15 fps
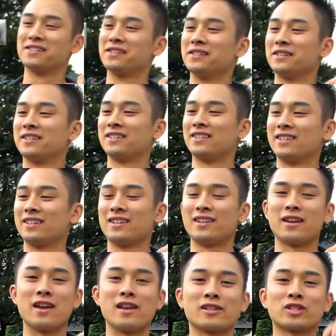hey.
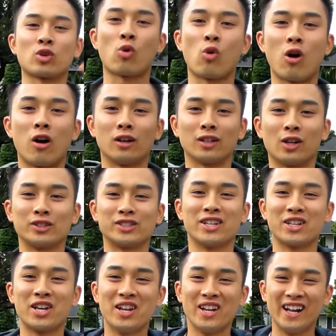Hey, it's
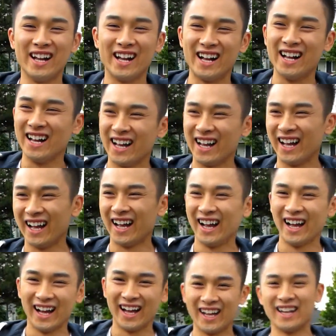CQTV.
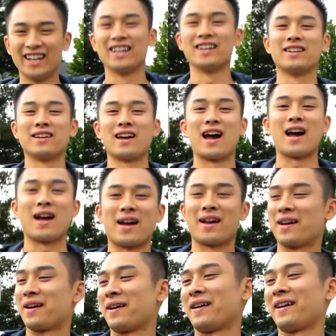this is his
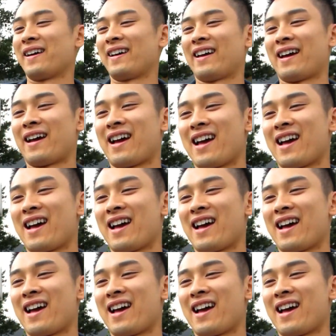ghetto setup for